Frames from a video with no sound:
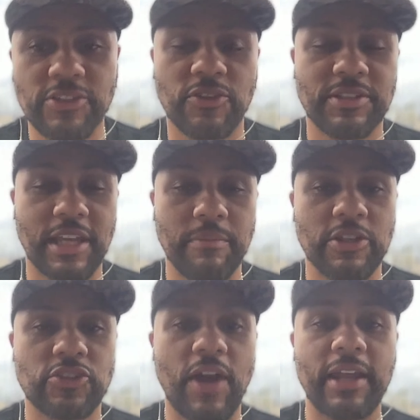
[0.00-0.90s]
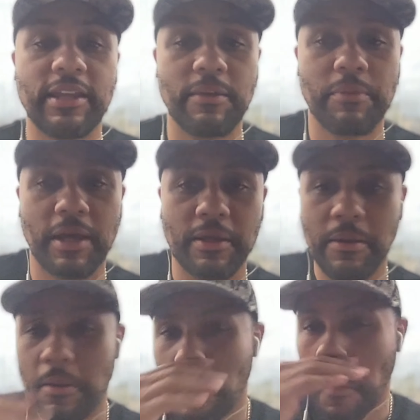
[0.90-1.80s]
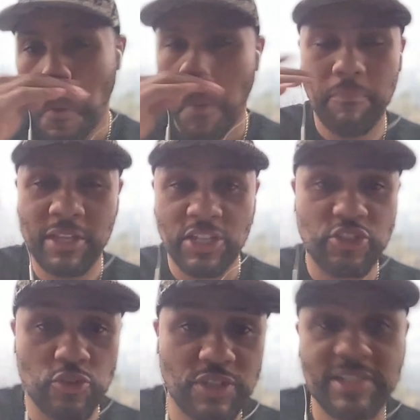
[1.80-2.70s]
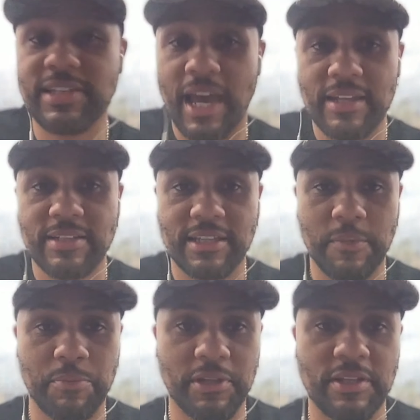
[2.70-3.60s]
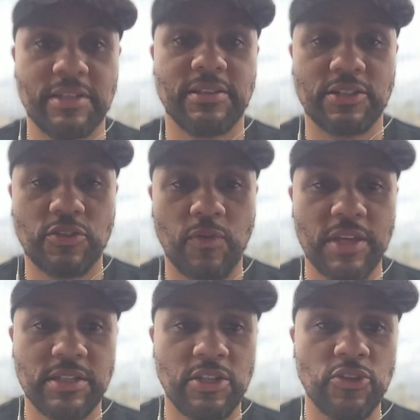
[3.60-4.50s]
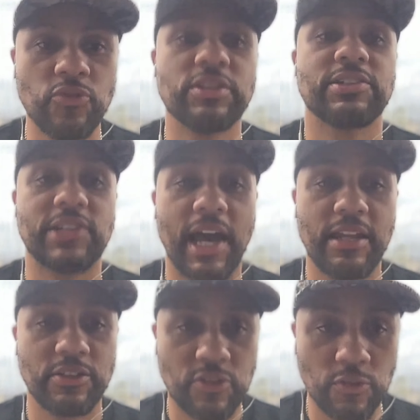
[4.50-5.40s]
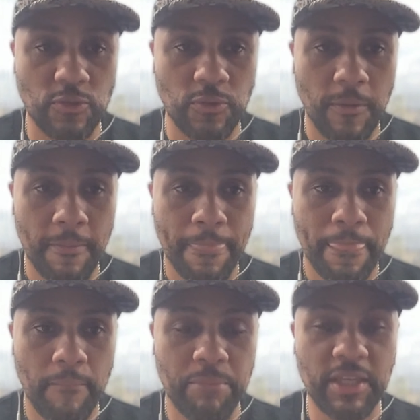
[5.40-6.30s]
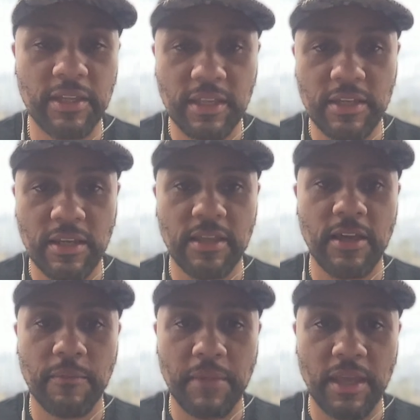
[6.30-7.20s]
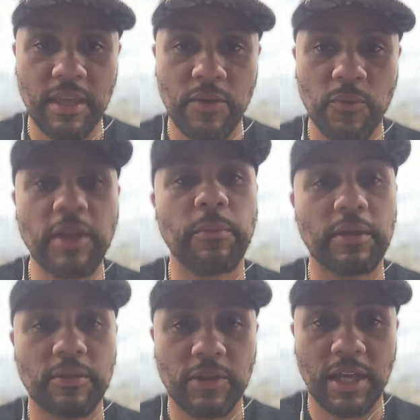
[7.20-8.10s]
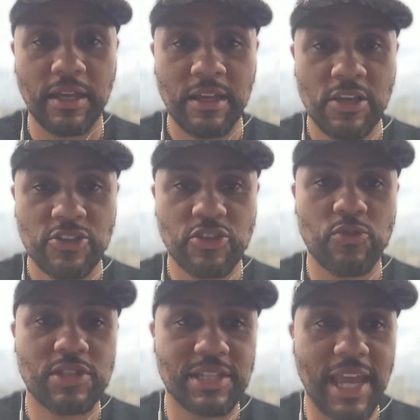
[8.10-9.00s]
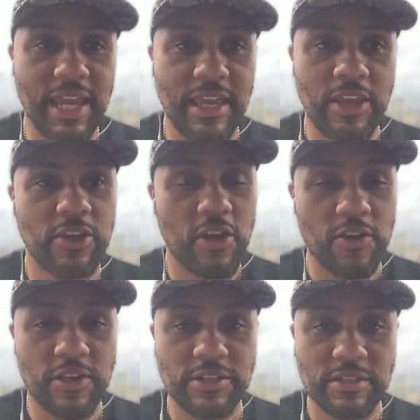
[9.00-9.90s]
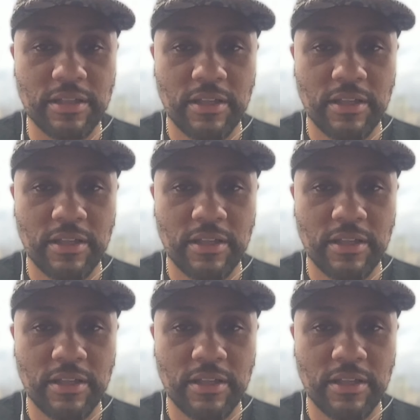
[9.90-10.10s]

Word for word: your team to try to get better, because you decided to get put in this situation and you decided to be a leader of young men and women, okay? So stay encouraged.